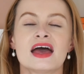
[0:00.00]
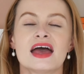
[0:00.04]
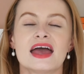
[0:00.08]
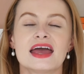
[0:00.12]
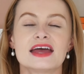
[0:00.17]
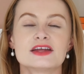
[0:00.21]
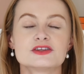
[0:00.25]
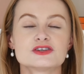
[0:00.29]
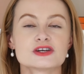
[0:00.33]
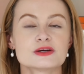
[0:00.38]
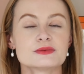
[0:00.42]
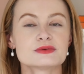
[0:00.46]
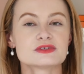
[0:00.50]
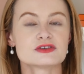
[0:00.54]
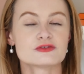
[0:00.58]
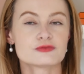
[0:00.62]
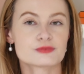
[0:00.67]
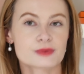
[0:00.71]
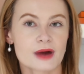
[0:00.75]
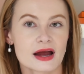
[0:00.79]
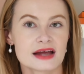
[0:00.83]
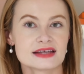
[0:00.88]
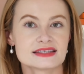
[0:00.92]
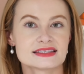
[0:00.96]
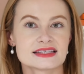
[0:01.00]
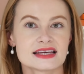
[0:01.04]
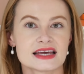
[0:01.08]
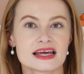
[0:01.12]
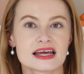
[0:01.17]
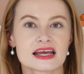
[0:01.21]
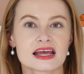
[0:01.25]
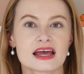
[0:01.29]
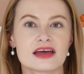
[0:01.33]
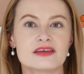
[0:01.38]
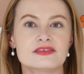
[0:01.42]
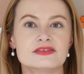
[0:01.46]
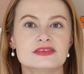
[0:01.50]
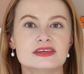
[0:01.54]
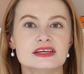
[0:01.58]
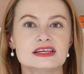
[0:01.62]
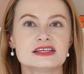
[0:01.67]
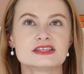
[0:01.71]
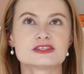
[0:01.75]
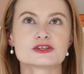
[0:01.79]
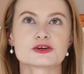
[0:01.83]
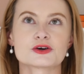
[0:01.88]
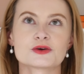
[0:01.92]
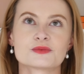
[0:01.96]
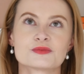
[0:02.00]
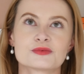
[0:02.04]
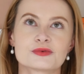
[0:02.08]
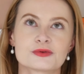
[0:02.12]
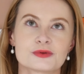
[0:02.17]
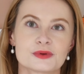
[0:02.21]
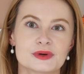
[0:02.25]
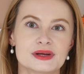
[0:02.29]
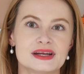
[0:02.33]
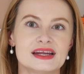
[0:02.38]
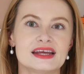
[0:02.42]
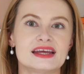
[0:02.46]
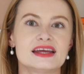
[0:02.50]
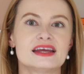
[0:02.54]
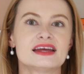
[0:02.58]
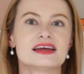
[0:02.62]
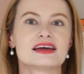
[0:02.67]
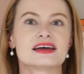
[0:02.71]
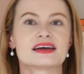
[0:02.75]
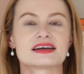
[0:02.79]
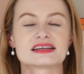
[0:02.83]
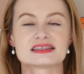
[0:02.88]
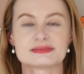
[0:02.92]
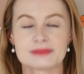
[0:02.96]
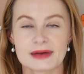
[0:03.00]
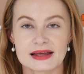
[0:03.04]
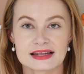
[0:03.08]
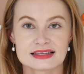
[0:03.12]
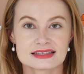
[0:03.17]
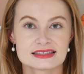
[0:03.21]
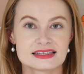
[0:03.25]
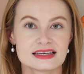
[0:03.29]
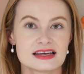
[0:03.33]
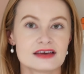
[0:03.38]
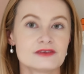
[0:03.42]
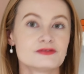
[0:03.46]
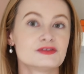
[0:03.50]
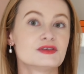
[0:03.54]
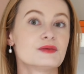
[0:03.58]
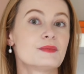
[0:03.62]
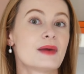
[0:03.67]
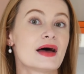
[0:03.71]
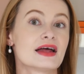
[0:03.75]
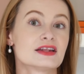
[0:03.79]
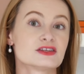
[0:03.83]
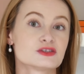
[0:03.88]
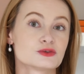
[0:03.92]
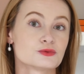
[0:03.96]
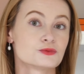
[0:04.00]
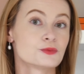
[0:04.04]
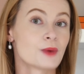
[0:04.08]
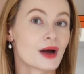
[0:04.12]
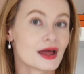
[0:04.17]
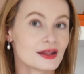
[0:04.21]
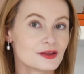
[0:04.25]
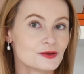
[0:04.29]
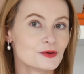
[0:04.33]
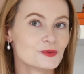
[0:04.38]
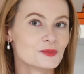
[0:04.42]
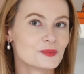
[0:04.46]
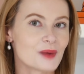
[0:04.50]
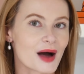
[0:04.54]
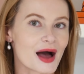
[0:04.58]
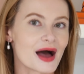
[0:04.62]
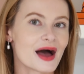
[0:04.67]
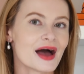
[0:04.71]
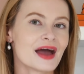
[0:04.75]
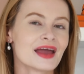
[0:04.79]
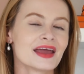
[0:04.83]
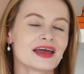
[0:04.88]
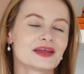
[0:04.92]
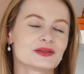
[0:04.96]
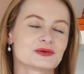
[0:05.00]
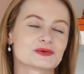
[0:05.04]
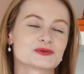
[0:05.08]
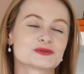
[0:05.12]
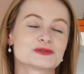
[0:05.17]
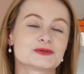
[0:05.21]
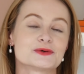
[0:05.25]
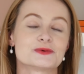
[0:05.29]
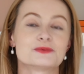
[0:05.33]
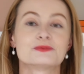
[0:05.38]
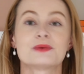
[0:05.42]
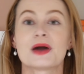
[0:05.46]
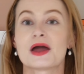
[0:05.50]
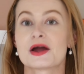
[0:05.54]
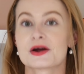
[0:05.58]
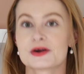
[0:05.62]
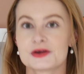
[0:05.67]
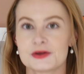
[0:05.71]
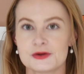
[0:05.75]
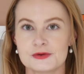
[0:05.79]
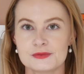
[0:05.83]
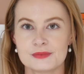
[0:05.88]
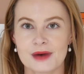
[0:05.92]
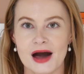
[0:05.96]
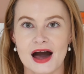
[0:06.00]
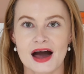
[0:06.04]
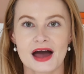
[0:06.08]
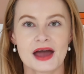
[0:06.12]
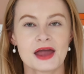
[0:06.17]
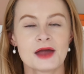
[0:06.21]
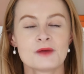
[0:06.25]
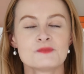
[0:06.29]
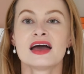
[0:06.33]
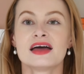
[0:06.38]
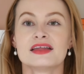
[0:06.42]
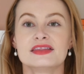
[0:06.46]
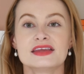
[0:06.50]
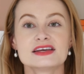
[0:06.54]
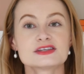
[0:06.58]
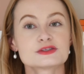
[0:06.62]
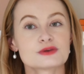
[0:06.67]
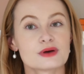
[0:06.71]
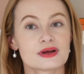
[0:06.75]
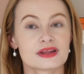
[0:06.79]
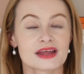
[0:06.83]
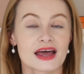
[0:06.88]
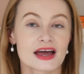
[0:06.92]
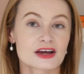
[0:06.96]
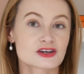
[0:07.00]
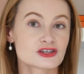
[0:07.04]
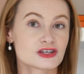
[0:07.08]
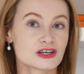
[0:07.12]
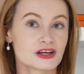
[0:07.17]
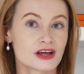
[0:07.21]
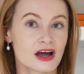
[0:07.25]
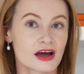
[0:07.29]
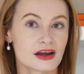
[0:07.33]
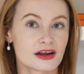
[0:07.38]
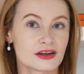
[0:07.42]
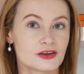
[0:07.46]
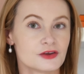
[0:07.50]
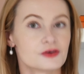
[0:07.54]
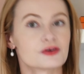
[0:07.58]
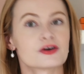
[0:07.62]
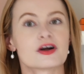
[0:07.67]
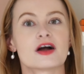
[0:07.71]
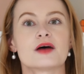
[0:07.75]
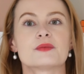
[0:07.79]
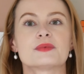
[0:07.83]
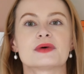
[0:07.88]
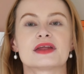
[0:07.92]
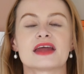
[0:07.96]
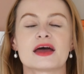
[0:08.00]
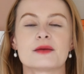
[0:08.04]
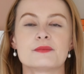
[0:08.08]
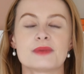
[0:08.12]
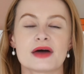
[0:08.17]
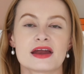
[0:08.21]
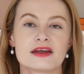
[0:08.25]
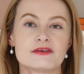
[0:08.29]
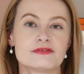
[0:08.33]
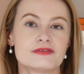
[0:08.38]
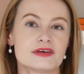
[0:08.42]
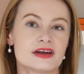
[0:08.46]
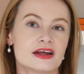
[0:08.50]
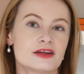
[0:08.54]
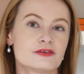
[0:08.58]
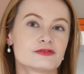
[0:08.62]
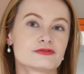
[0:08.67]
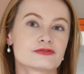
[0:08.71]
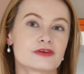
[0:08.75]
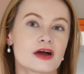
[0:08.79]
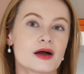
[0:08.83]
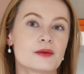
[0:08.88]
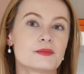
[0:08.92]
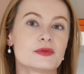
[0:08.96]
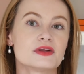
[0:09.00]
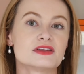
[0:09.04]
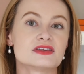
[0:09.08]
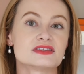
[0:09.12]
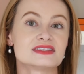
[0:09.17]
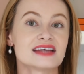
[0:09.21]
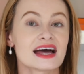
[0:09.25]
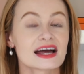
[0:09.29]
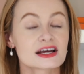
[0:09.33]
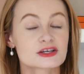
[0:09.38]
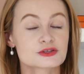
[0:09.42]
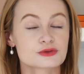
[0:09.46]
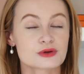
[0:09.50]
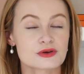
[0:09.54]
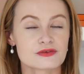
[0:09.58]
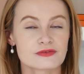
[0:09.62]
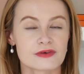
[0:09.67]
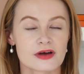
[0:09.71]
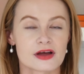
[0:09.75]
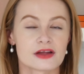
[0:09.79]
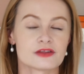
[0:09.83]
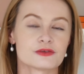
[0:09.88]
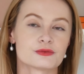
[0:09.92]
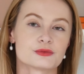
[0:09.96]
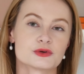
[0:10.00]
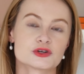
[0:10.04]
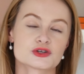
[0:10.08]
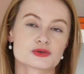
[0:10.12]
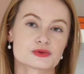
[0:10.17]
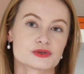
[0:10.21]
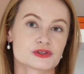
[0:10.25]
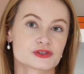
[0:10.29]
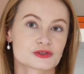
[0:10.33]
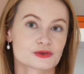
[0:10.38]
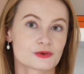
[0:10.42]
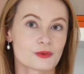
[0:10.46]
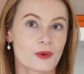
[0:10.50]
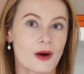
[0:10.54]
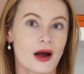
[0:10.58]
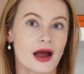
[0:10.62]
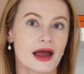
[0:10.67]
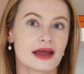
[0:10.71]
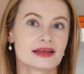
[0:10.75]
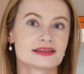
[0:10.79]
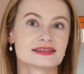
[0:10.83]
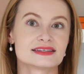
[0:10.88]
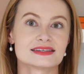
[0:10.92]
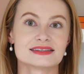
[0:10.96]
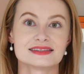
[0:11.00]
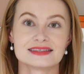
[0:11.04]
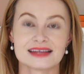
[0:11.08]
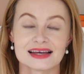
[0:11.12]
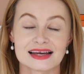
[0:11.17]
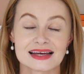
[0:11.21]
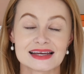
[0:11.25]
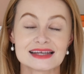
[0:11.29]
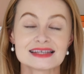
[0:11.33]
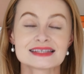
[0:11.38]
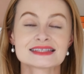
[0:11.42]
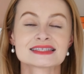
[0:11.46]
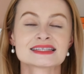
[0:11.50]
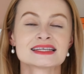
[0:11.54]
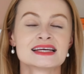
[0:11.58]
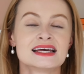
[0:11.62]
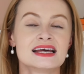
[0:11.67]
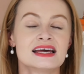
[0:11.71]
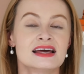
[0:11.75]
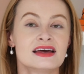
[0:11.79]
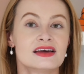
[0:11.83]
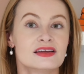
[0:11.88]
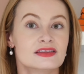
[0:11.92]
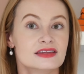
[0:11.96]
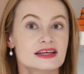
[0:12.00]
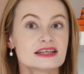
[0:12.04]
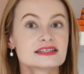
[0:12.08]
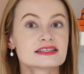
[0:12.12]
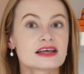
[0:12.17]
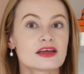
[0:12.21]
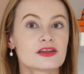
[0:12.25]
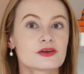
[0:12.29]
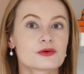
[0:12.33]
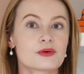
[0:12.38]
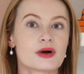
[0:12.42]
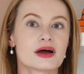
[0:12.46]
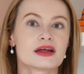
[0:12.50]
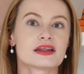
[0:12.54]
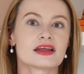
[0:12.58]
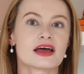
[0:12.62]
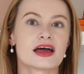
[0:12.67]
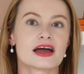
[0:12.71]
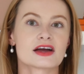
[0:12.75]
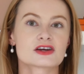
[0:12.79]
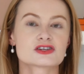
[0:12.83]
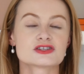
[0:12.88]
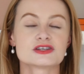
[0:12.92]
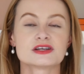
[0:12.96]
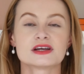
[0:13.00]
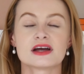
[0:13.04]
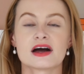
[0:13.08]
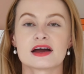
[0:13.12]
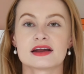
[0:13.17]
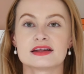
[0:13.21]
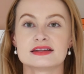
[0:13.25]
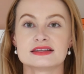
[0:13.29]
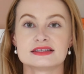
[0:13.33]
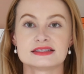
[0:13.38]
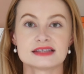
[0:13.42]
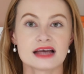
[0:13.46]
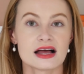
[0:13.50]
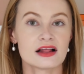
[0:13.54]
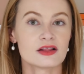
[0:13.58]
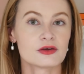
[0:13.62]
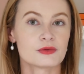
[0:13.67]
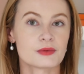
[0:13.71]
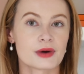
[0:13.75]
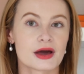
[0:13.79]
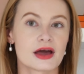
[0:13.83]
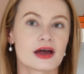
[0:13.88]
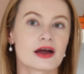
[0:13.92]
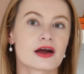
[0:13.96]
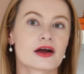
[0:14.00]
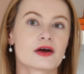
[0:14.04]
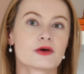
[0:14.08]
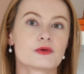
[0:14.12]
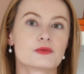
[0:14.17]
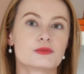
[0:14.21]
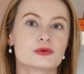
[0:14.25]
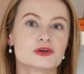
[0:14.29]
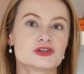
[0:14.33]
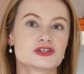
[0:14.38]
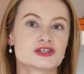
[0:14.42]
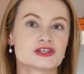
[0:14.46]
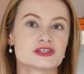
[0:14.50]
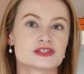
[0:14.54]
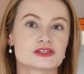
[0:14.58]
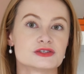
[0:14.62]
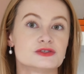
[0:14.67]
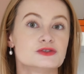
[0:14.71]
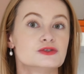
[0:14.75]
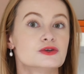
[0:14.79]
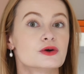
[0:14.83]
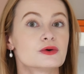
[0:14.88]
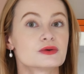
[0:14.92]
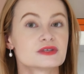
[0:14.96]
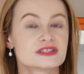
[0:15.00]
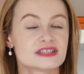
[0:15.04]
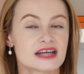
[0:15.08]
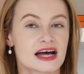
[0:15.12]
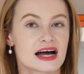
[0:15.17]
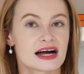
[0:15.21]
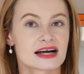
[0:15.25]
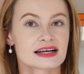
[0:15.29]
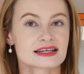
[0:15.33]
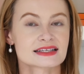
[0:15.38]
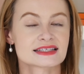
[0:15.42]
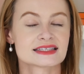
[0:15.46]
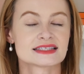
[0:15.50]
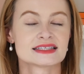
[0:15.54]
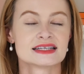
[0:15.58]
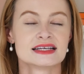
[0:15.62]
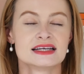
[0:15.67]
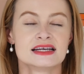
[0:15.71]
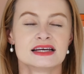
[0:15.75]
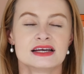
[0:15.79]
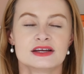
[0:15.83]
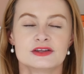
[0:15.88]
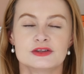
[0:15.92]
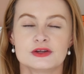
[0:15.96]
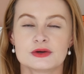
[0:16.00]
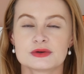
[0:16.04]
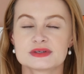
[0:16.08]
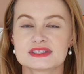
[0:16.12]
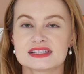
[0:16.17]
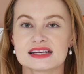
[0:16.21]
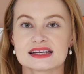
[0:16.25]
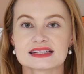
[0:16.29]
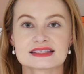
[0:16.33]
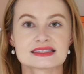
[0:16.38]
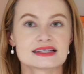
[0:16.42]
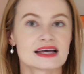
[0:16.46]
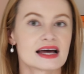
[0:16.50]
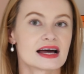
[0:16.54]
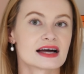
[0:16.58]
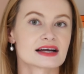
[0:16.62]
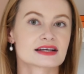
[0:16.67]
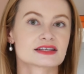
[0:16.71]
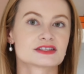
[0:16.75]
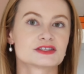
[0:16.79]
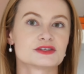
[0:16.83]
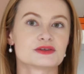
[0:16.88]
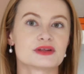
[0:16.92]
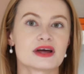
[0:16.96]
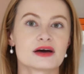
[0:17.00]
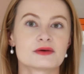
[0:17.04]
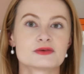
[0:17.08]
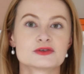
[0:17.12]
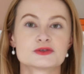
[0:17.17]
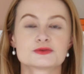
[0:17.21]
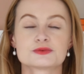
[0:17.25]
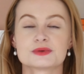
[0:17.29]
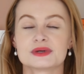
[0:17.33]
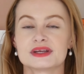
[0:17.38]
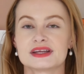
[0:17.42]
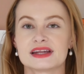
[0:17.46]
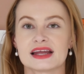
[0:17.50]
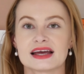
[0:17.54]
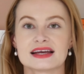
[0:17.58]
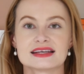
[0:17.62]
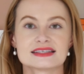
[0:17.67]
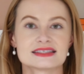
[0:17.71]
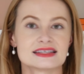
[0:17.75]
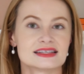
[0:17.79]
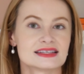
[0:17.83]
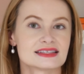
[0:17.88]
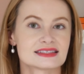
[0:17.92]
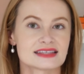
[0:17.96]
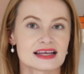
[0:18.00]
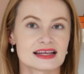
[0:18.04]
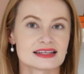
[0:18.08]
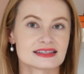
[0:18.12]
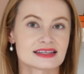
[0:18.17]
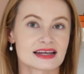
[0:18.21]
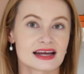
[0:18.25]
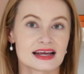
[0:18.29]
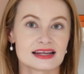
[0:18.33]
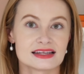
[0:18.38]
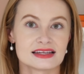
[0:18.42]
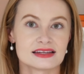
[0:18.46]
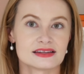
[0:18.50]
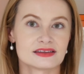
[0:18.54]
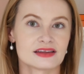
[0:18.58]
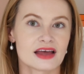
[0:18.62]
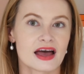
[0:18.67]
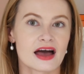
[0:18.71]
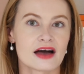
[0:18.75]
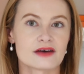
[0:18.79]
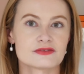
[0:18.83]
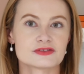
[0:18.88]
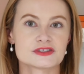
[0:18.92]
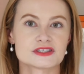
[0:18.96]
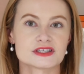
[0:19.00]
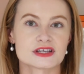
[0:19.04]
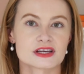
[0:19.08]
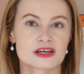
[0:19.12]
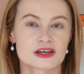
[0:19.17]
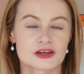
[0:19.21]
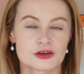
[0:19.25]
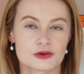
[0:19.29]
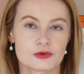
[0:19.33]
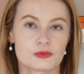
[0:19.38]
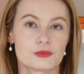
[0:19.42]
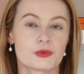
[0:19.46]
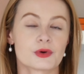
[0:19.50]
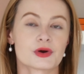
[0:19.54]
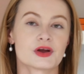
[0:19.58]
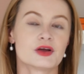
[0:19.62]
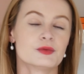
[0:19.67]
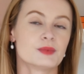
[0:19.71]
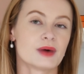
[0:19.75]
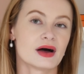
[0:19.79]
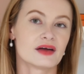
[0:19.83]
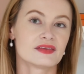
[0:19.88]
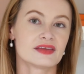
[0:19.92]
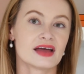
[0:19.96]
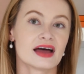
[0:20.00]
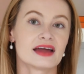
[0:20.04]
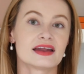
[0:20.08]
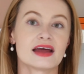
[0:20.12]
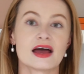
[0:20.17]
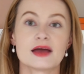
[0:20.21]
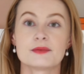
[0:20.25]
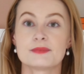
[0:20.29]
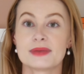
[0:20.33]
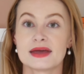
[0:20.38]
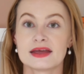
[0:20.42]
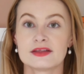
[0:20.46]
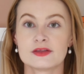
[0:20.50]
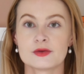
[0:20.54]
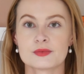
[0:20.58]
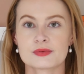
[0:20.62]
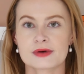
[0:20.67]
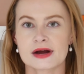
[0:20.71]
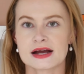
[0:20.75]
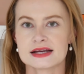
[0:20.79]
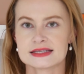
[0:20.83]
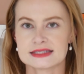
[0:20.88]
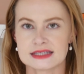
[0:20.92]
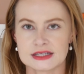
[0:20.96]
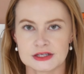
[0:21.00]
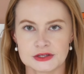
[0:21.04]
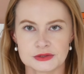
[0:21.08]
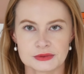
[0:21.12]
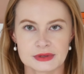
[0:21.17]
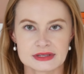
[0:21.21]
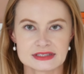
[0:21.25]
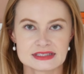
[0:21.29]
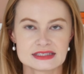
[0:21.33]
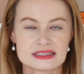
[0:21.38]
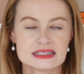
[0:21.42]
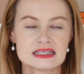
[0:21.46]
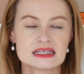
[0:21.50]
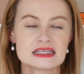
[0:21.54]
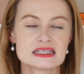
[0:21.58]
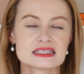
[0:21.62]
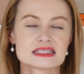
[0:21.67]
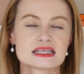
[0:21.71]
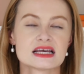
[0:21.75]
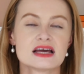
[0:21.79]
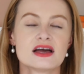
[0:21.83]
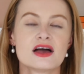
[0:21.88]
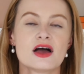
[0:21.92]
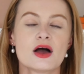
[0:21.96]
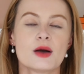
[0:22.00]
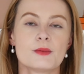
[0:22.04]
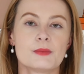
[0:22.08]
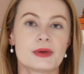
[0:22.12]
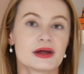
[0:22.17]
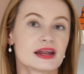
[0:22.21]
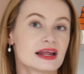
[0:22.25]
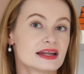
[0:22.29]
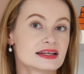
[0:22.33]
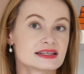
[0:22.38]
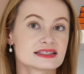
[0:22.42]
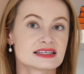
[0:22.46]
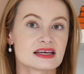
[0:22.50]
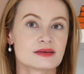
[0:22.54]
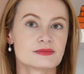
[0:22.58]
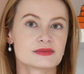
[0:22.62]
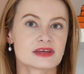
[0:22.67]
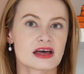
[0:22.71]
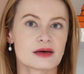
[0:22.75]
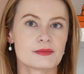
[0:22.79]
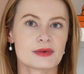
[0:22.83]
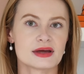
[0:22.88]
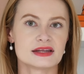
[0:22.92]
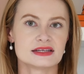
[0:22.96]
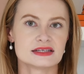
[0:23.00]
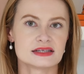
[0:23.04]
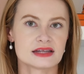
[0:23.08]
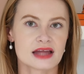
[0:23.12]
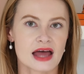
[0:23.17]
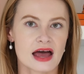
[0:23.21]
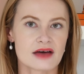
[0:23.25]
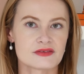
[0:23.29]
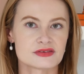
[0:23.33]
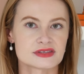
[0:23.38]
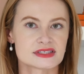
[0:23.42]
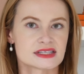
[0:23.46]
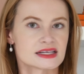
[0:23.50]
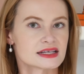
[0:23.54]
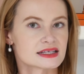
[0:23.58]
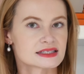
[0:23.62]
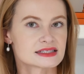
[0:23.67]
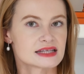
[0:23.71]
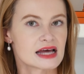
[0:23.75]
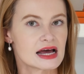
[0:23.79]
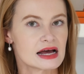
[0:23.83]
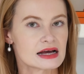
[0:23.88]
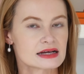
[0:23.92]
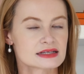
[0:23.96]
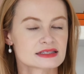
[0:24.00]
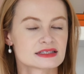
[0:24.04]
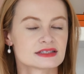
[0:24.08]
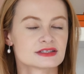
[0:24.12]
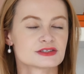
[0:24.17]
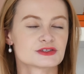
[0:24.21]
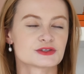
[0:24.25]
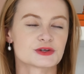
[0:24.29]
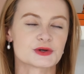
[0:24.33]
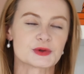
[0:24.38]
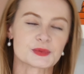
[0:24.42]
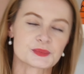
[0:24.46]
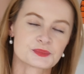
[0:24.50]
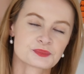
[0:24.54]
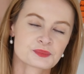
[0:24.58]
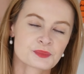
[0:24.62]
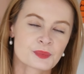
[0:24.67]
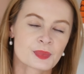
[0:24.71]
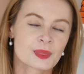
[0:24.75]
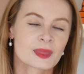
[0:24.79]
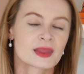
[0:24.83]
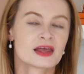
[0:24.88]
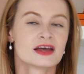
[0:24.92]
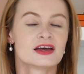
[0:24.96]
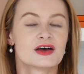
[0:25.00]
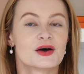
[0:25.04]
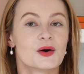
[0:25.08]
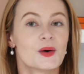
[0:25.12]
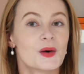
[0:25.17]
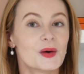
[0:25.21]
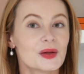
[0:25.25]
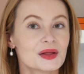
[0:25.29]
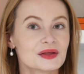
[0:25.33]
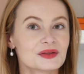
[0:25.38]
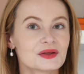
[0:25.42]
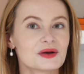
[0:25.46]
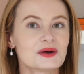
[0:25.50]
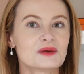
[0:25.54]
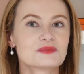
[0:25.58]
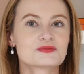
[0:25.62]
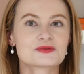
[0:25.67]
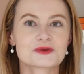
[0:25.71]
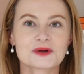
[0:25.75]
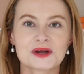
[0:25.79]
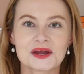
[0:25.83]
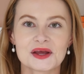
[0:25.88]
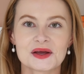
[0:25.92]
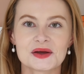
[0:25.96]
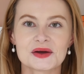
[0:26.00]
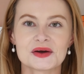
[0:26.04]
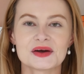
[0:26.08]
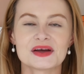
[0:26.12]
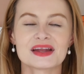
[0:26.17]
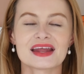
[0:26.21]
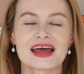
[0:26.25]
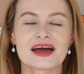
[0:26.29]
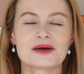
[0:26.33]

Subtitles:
In terms of pricing, these are pretty expensive. Depends when you buy and also where you buy. This one I actually got in Europe and I benefited from the tax refund, which was quite nice. This other one I actually got in Delaware, which is no tax, no sales tax. So that was really nice in the sense that I didn't have to, you know, worry about that. I paid the price in USDs, but at the same time I didn't have a sales tax. So all in all, pretty good.